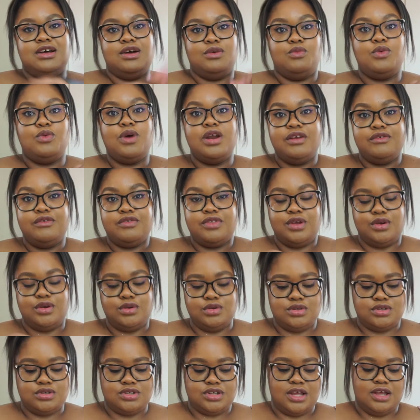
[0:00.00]
one of
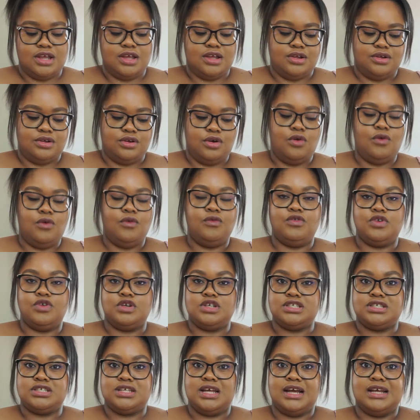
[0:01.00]
those
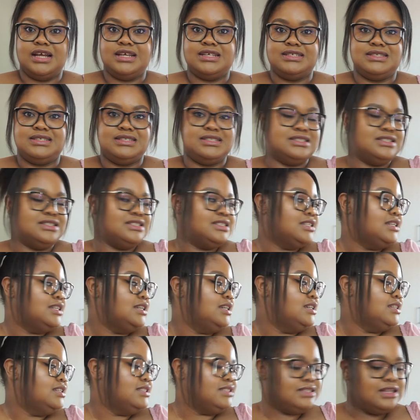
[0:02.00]
oversized
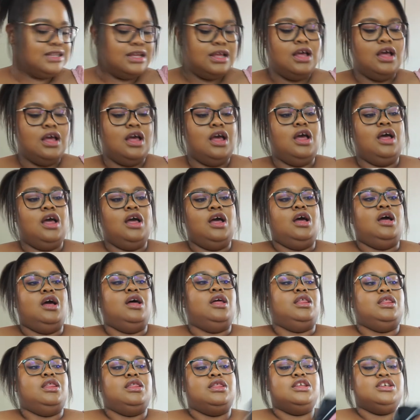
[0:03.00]
tees.
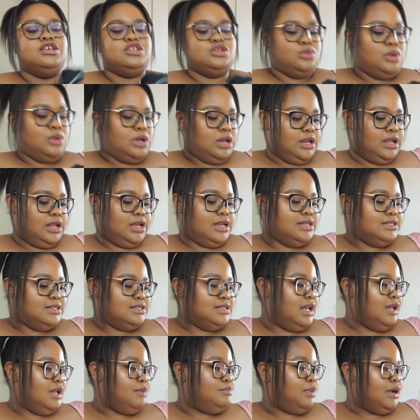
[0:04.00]
This one is
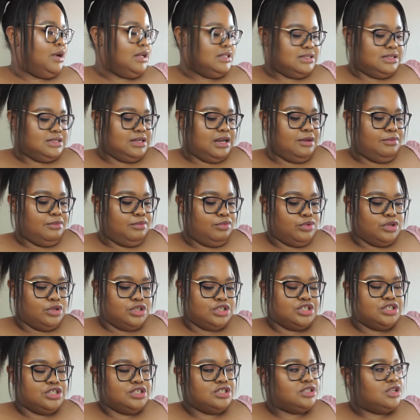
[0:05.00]
a button up,
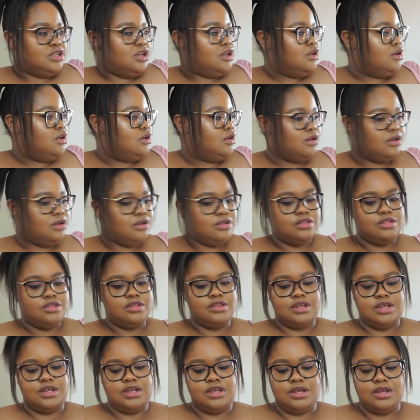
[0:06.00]
which is
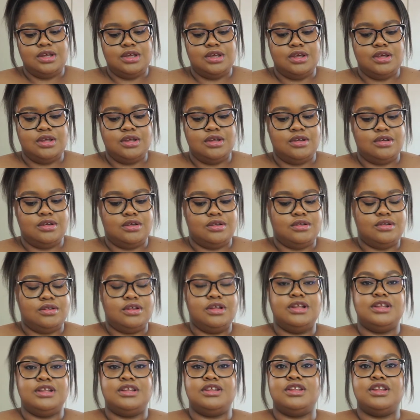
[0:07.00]
the
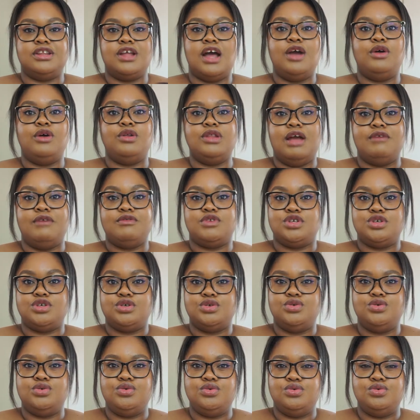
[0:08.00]
I only have
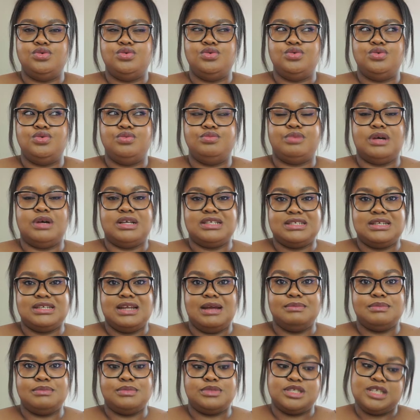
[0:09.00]
2 button
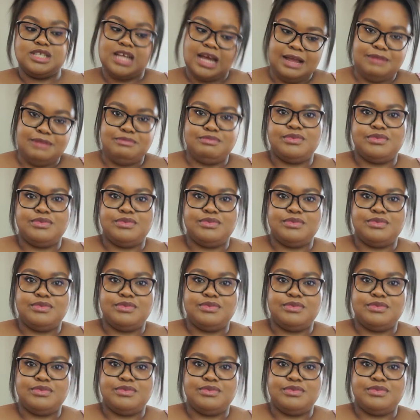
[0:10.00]
up type